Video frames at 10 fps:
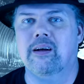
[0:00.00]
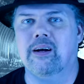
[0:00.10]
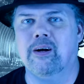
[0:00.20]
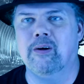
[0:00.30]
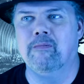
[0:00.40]

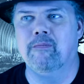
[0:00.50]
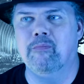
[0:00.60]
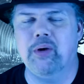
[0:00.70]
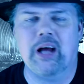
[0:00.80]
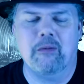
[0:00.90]
But
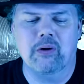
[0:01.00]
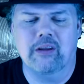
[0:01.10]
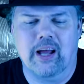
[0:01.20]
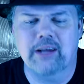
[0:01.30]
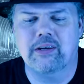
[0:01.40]
I would
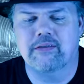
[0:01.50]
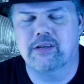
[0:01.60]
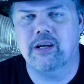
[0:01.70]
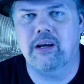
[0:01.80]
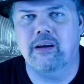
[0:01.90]
have liked to have
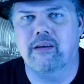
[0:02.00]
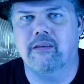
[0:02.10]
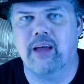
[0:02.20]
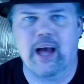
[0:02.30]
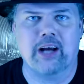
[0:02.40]
seen
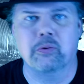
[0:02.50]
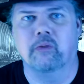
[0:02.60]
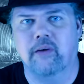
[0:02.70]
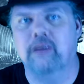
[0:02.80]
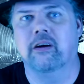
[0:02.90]
the
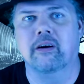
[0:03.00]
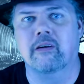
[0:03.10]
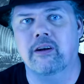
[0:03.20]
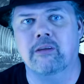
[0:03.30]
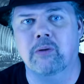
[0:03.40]
actual
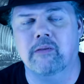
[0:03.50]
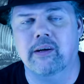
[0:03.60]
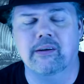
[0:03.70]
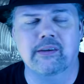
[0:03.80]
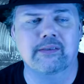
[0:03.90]
facehugger in this movie.
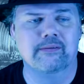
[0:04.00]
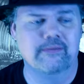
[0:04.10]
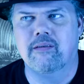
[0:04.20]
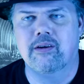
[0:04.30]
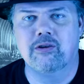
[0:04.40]

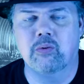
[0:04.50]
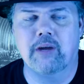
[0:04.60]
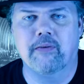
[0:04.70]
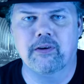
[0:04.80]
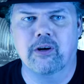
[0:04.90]
So when
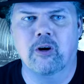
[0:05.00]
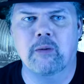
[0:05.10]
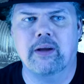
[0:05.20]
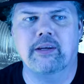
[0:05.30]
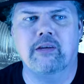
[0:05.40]
I first heard
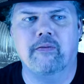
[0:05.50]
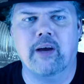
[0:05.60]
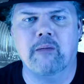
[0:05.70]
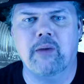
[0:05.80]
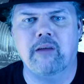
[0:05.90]
about these
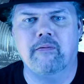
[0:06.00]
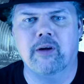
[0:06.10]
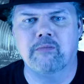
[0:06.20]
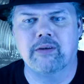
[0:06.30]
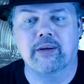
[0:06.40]
fan-made
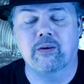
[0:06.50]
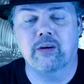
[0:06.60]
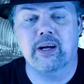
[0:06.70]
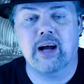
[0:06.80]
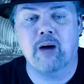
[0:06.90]
films, I was like,
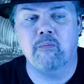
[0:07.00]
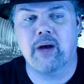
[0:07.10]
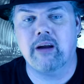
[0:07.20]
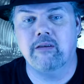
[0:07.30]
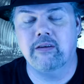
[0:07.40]
okay, how
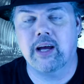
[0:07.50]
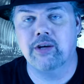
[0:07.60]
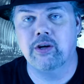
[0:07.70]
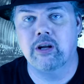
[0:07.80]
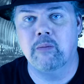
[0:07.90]
bad are these
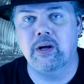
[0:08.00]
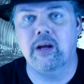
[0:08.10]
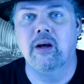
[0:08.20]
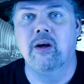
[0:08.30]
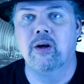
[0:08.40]
actually going to be?